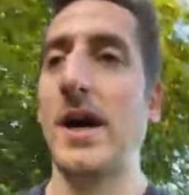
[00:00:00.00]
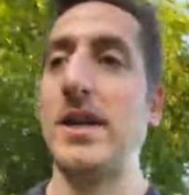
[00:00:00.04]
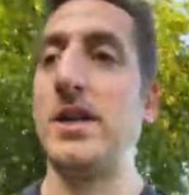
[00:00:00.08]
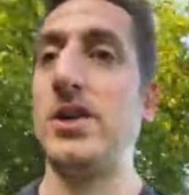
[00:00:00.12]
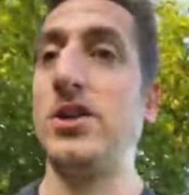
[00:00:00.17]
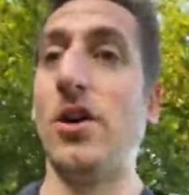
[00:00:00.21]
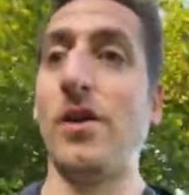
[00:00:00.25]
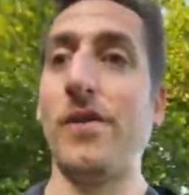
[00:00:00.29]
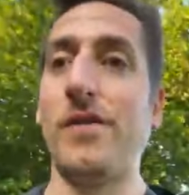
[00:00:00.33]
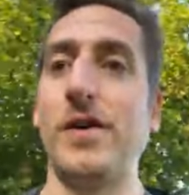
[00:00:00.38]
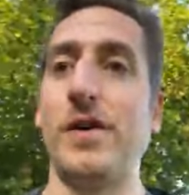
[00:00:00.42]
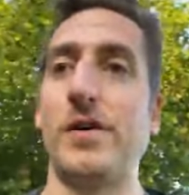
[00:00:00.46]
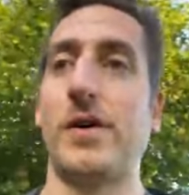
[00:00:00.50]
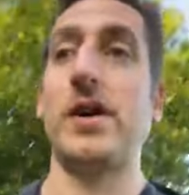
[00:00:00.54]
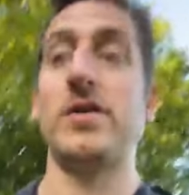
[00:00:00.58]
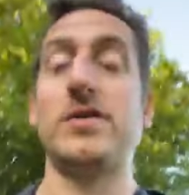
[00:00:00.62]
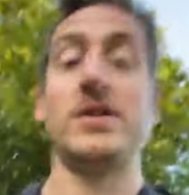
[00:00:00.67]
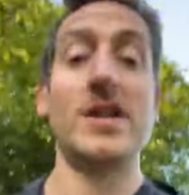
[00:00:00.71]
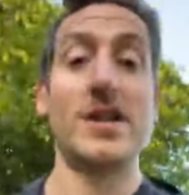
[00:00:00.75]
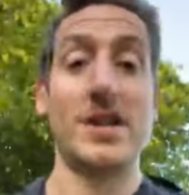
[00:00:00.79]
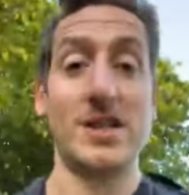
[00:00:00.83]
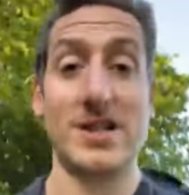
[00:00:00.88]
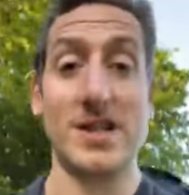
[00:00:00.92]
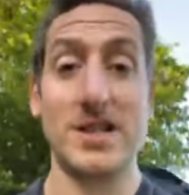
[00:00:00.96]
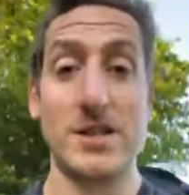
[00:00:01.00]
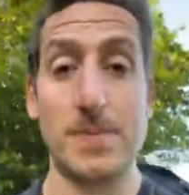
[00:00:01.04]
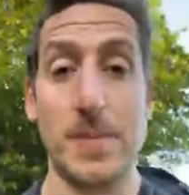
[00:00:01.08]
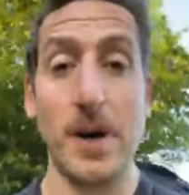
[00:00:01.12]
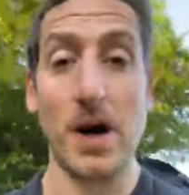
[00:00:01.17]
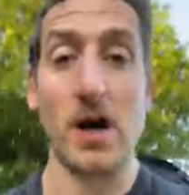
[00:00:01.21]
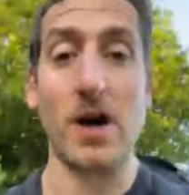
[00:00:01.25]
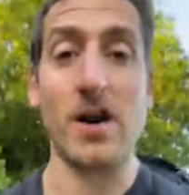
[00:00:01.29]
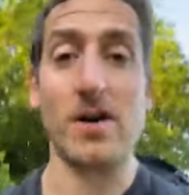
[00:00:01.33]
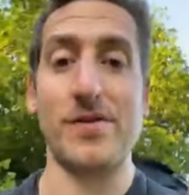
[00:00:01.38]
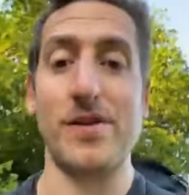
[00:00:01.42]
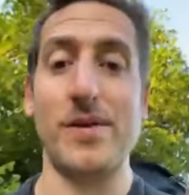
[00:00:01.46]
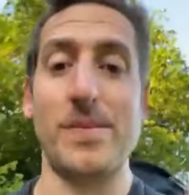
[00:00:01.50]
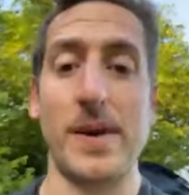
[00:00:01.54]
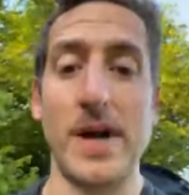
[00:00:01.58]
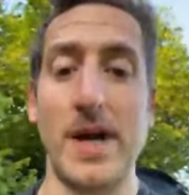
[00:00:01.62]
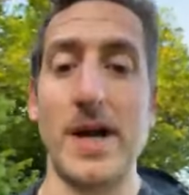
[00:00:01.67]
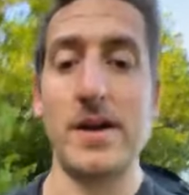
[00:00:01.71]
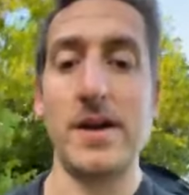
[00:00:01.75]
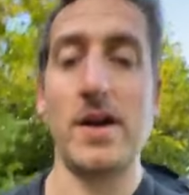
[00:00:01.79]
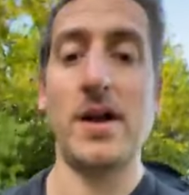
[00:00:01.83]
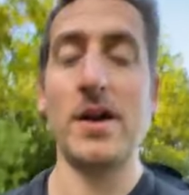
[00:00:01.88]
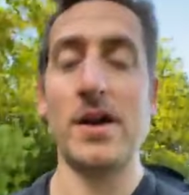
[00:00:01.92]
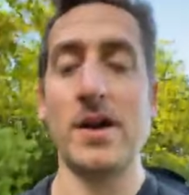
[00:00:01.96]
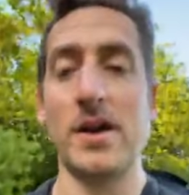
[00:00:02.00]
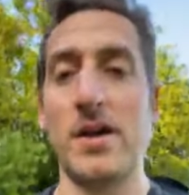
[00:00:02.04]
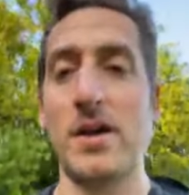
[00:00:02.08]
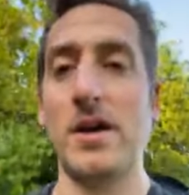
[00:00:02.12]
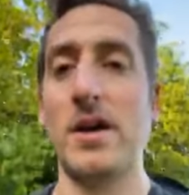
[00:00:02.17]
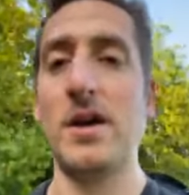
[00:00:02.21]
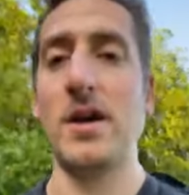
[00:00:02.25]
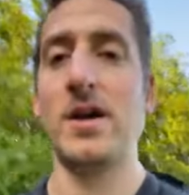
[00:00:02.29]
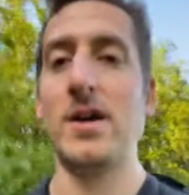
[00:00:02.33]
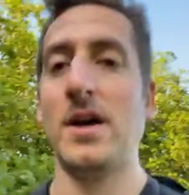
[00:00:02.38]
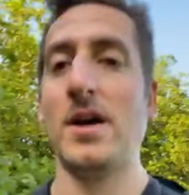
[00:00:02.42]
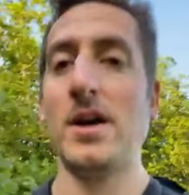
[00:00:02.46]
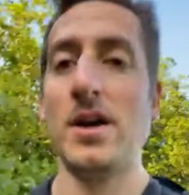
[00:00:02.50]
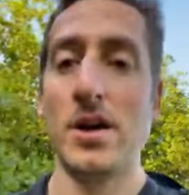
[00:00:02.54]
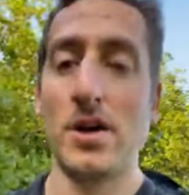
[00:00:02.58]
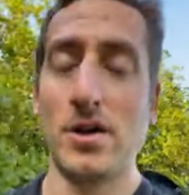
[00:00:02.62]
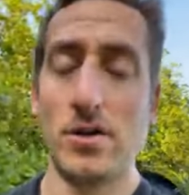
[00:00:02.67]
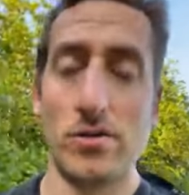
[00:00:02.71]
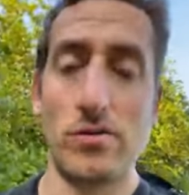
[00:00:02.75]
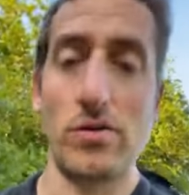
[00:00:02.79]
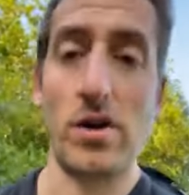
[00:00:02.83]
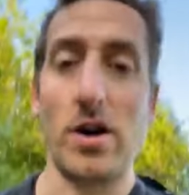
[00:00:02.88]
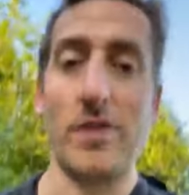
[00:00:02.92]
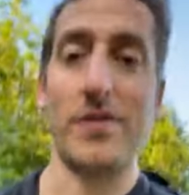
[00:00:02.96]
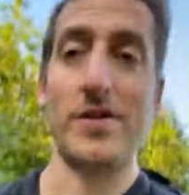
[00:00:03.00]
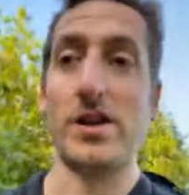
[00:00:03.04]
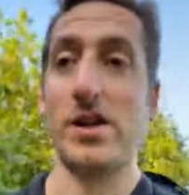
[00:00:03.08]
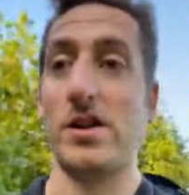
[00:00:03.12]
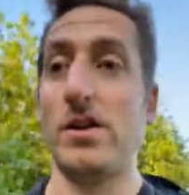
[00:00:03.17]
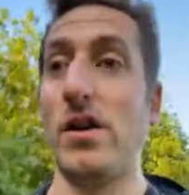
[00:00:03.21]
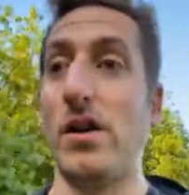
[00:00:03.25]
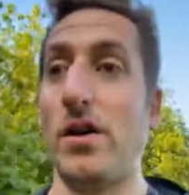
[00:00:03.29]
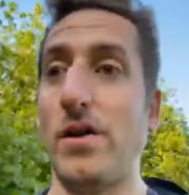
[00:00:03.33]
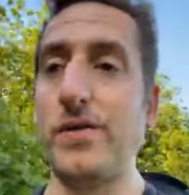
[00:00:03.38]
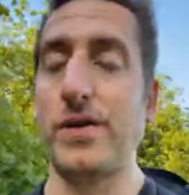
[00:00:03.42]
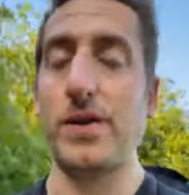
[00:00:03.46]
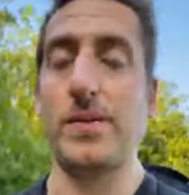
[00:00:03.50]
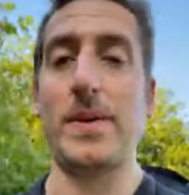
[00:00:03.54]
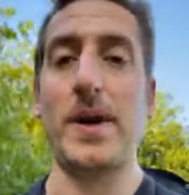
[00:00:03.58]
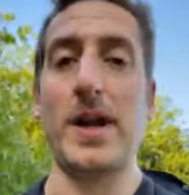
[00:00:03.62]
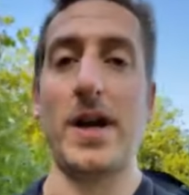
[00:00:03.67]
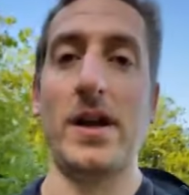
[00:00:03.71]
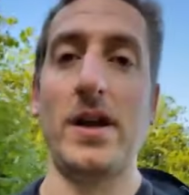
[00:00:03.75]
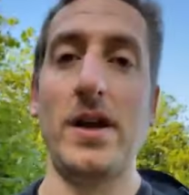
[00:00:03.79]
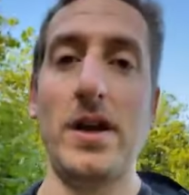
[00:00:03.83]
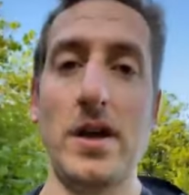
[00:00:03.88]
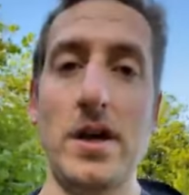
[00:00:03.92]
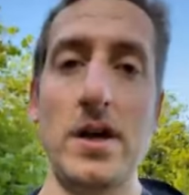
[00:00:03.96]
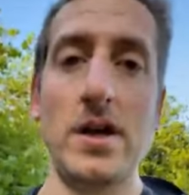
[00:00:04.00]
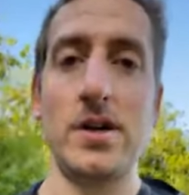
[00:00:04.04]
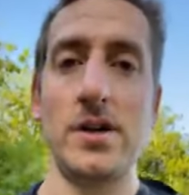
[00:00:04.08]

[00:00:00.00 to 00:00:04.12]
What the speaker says: and not feel guilty, because it's part of the plan rather than off the plan.